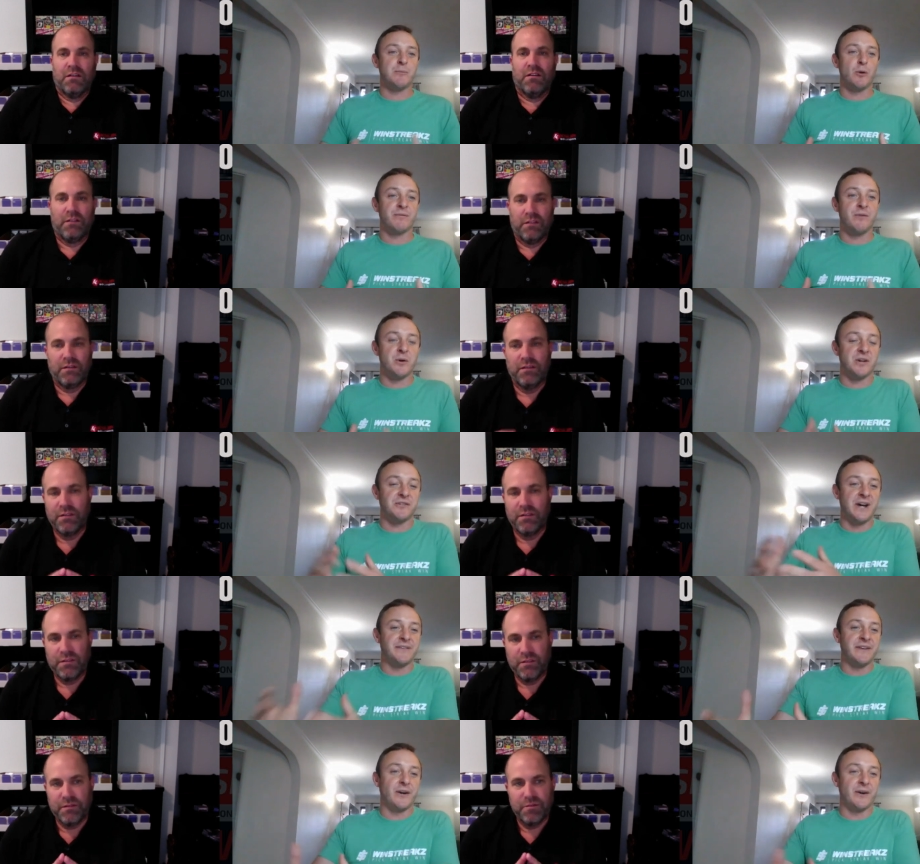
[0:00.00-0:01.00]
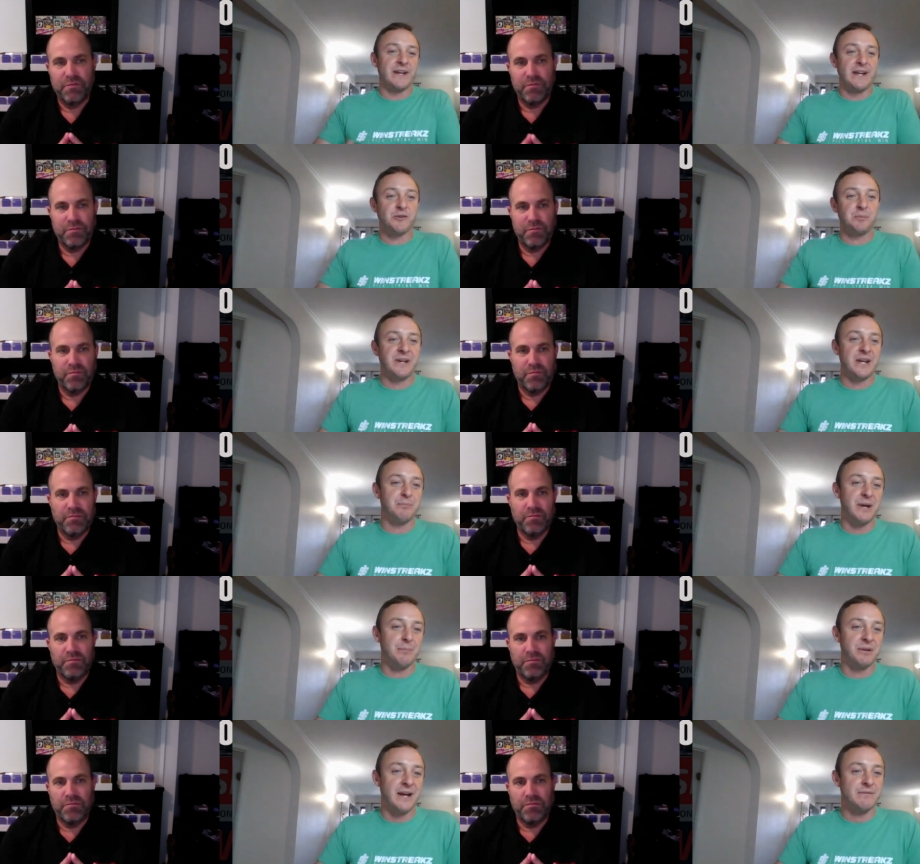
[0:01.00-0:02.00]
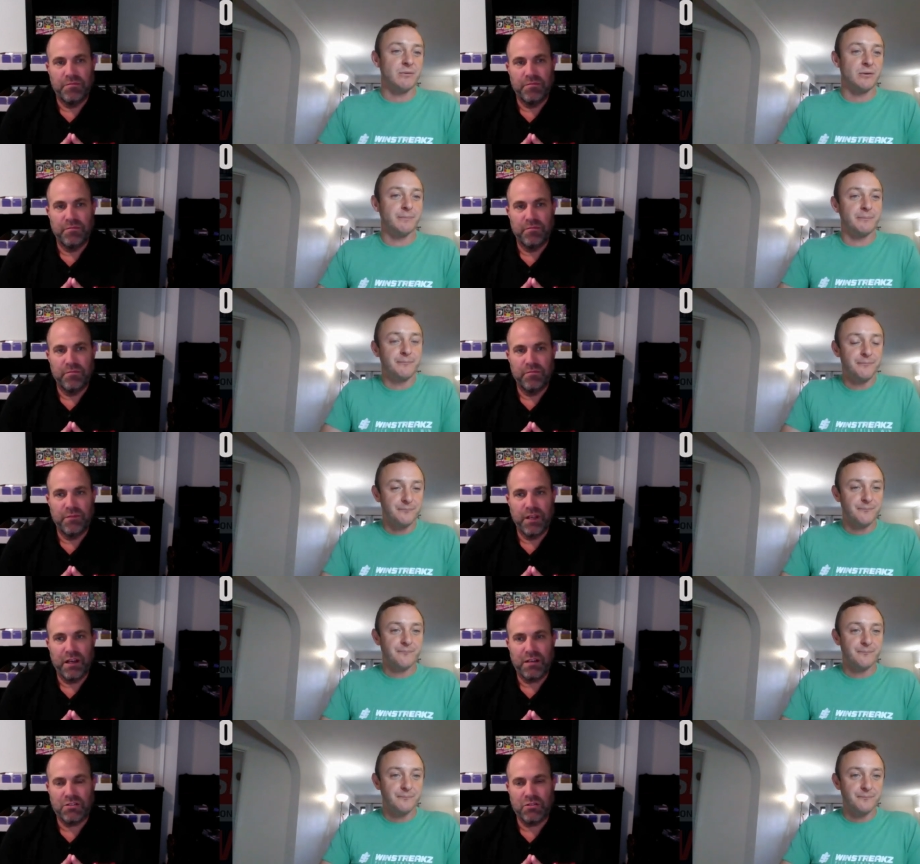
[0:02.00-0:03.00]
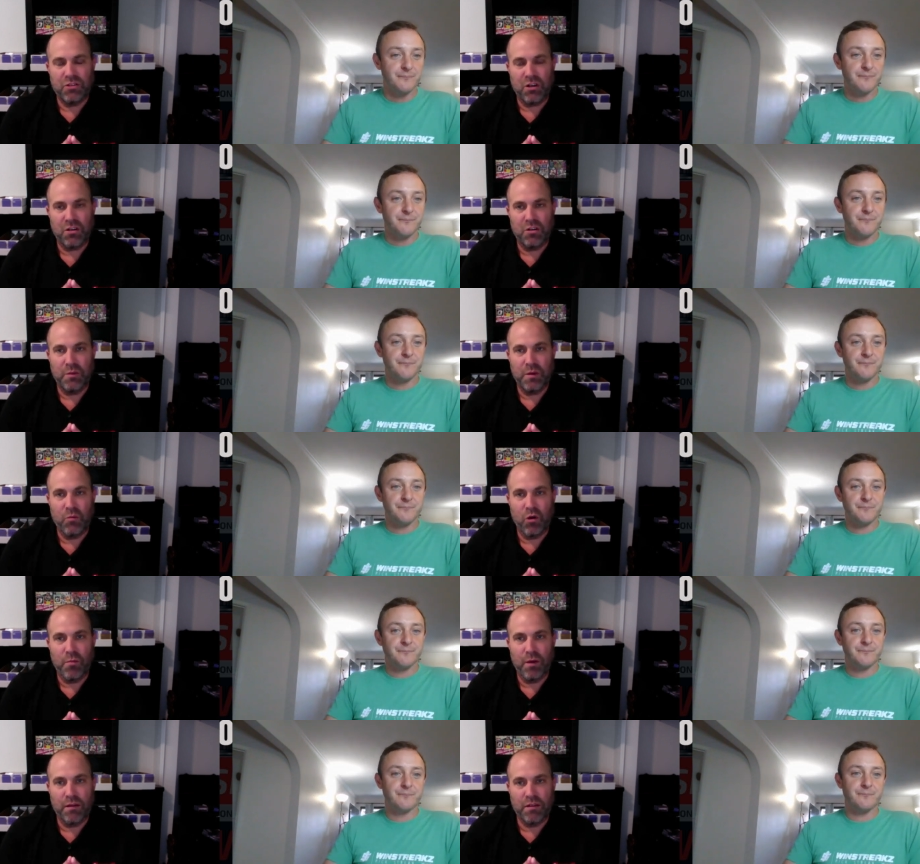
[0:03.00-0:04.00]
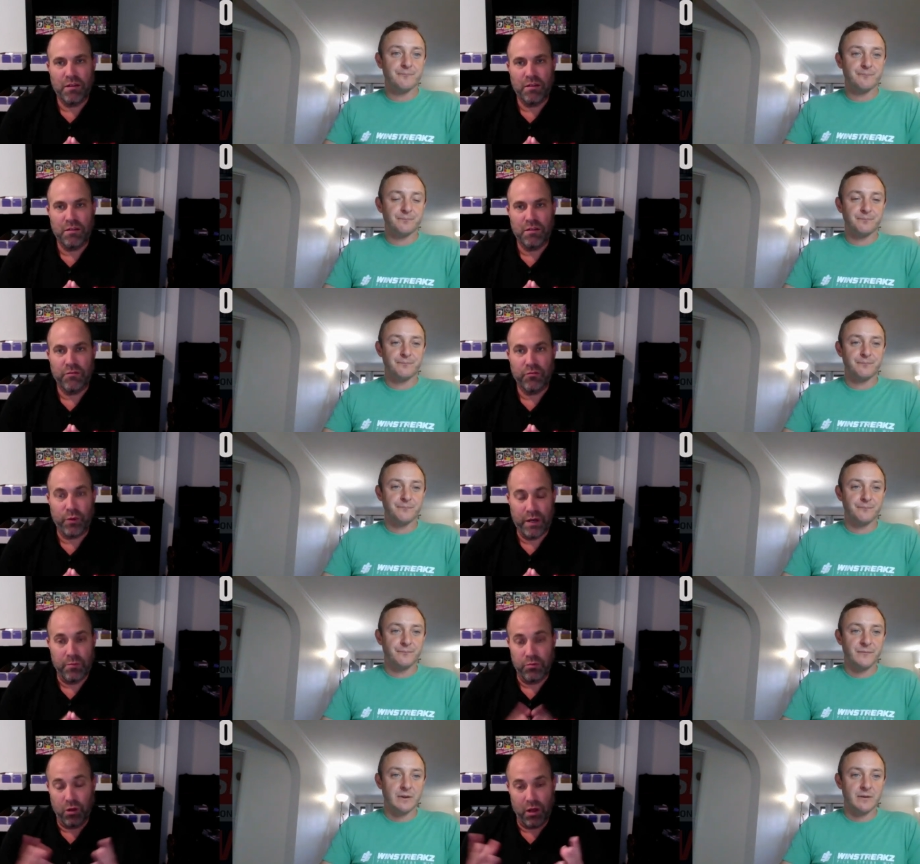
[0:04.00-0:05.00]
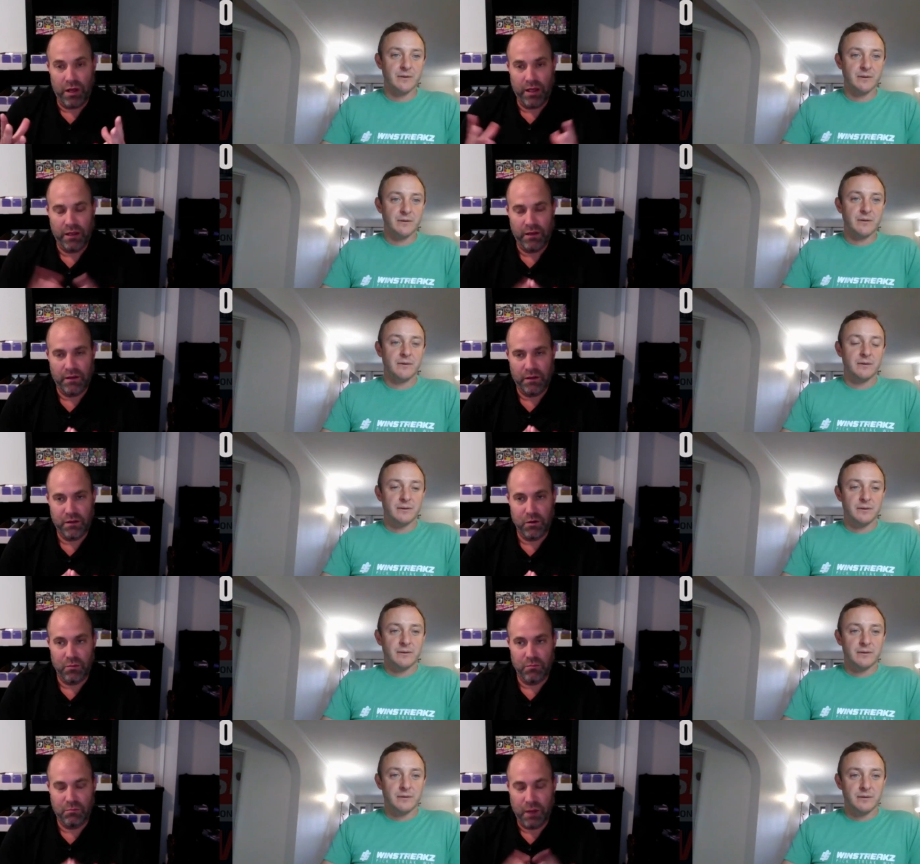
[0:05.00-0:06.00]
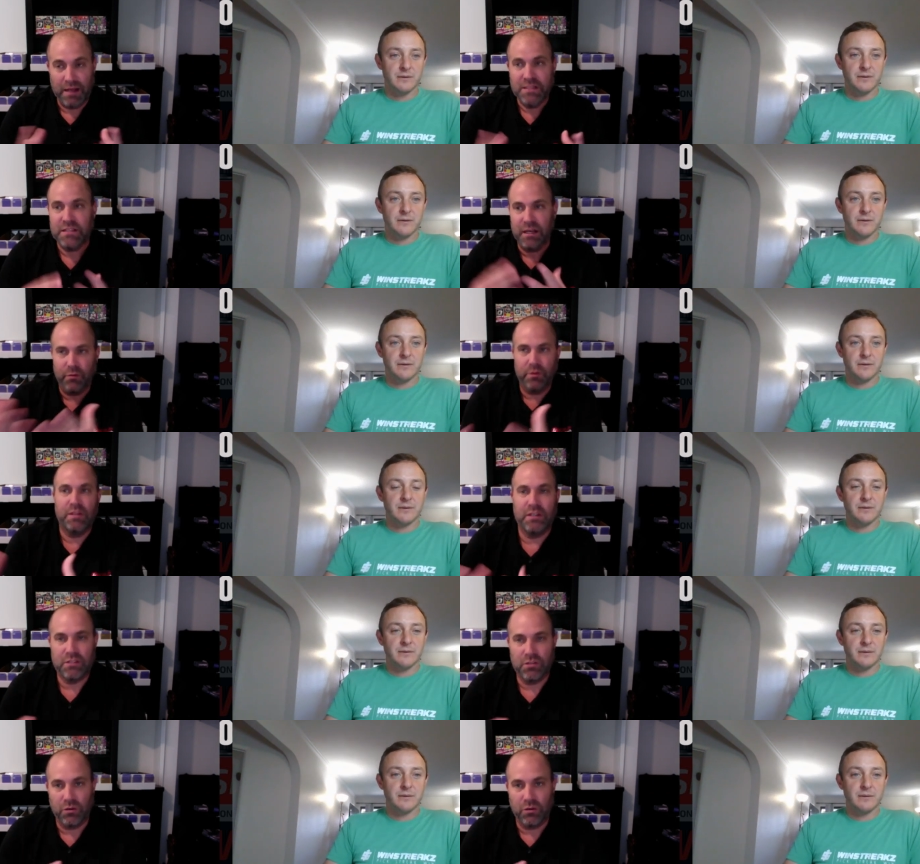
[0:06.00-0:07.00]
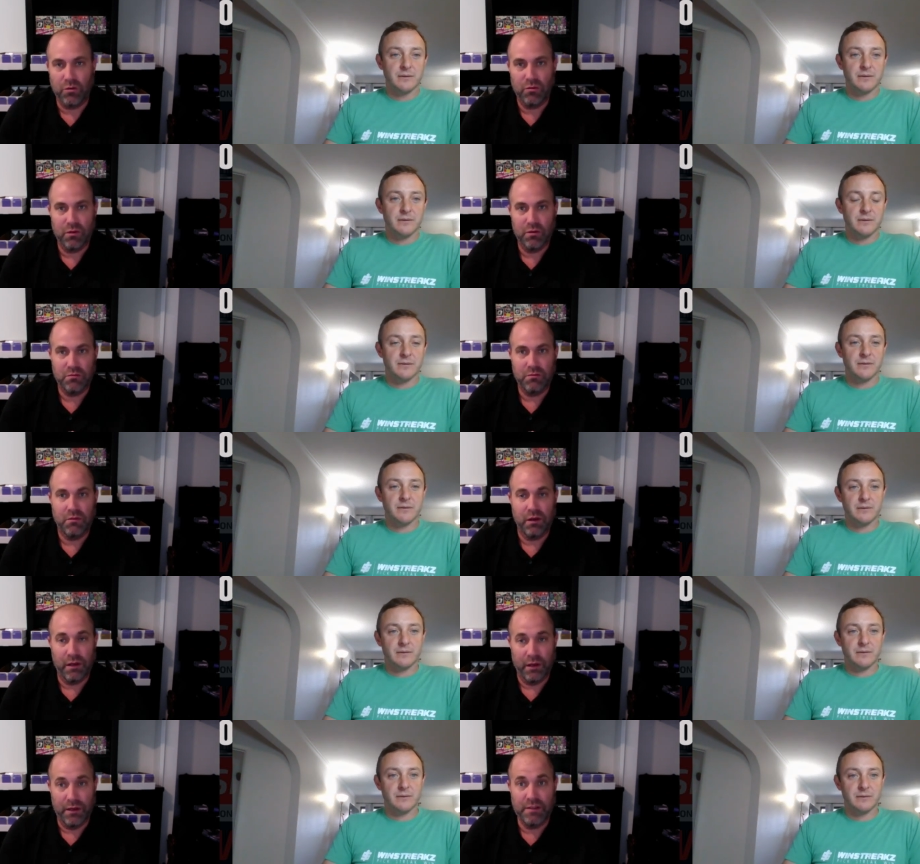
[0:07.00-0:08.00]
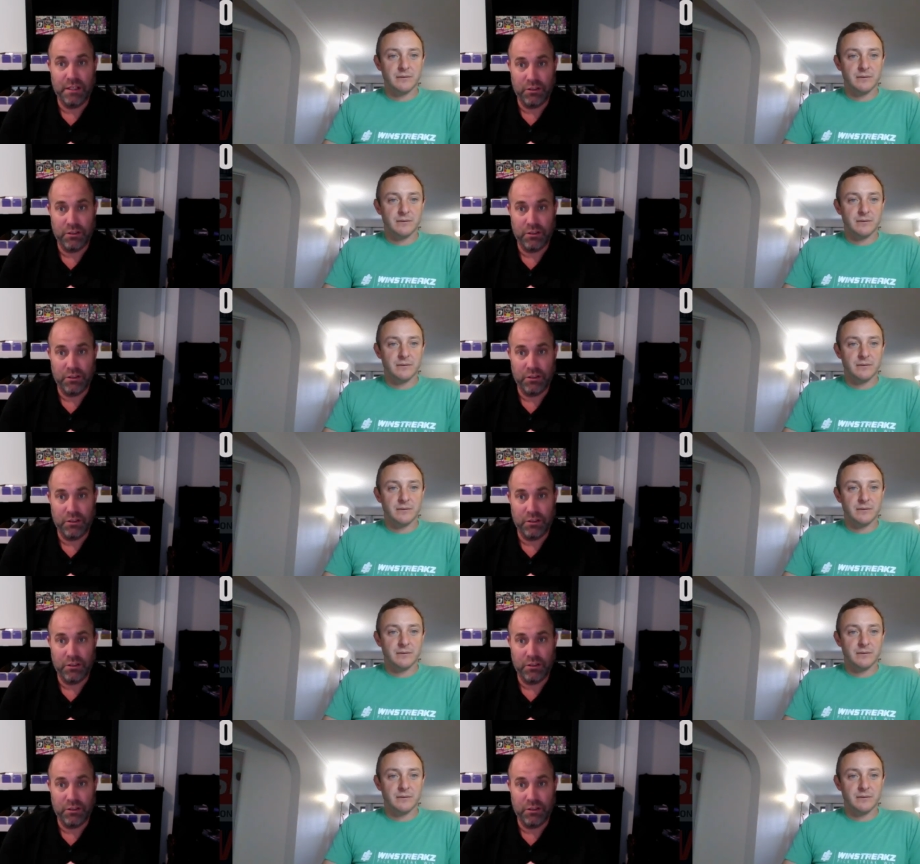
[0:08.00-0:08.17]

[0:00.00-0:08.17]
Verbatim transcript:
Speaker 1: more focus on their ESPN bet platform.
Speaker 2: Yeah, so talk a little bit more about the the free to play, you know, mindset with this. So uh, is it